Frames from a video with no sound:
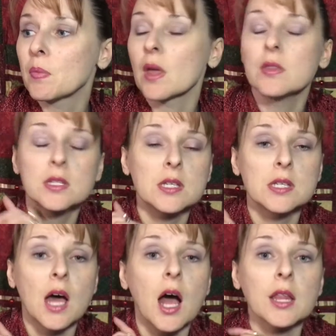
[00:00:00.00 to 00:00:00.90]
This is
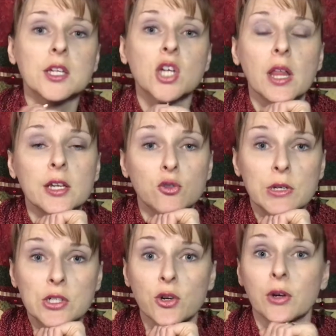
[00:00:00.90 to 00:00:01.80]
the Holly Jolly Tree
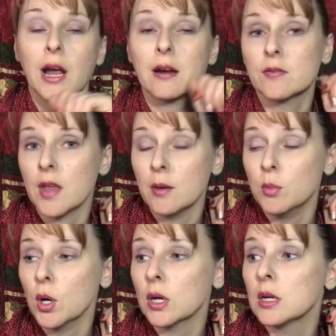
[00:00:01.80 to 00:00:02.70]
Skirt out of that
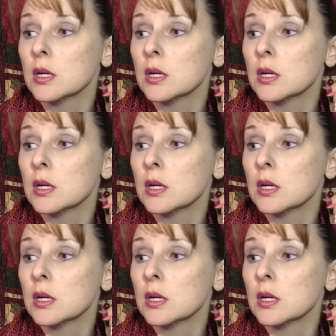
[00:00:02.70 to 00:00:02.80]
book.